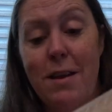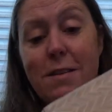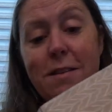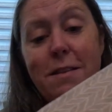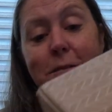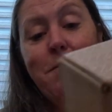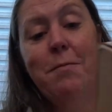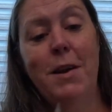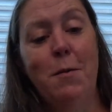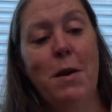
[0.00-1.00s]
this.
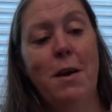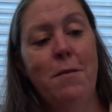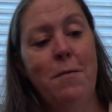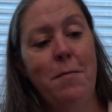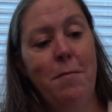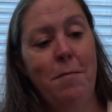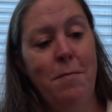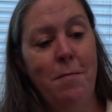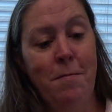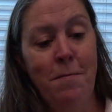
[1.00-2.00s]
Here we go.
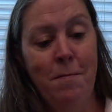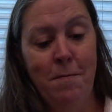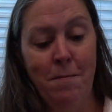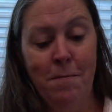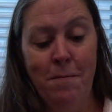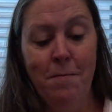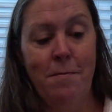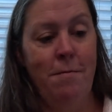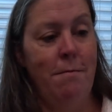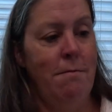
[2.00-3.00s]
God,
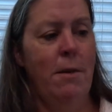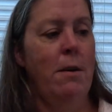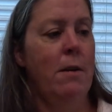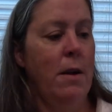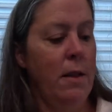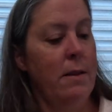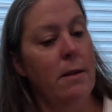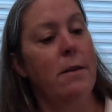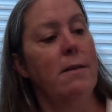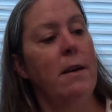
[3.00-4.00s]
that's
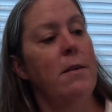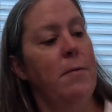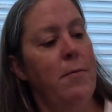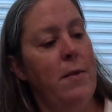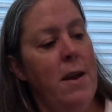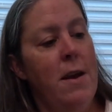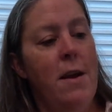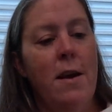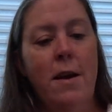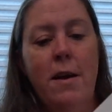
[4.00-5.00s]
a good sound.
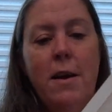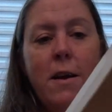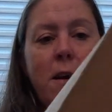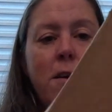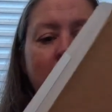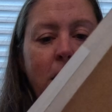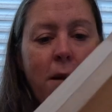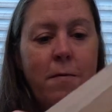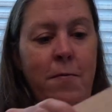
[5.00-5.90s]
Okay.